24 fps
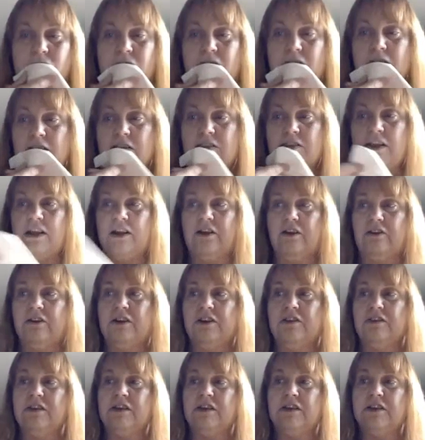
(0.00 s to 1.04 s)
that are
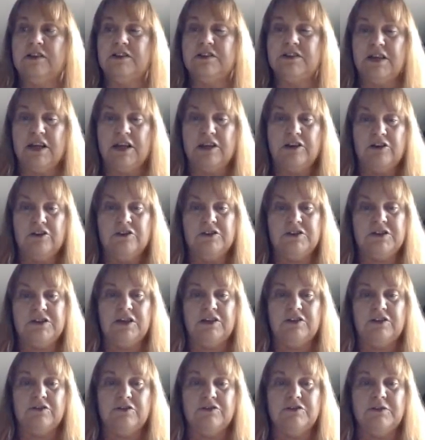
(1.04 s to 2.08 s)
in the container, you
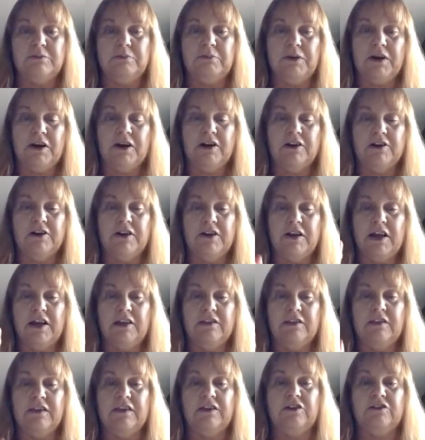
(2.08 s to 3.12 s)
take those apart,
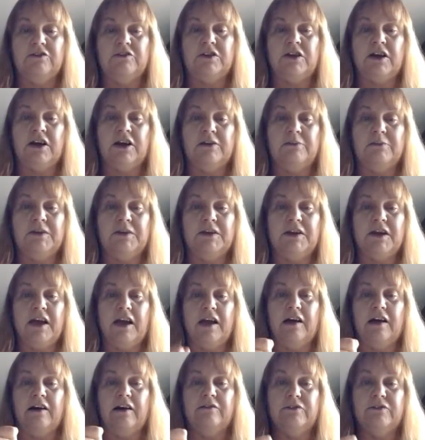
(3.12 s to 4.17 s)
and then you'd cut them in
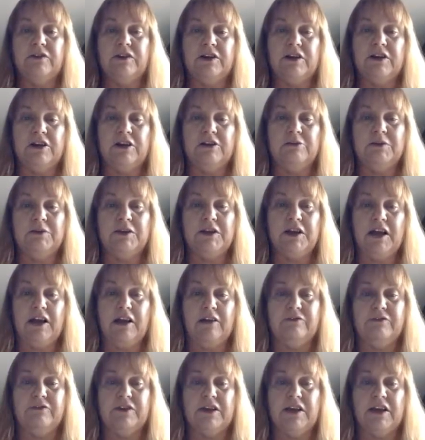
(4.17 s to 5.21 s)
half and cut them in
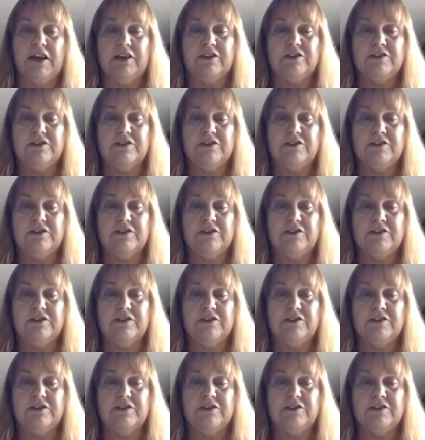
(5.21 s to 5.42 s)
half again.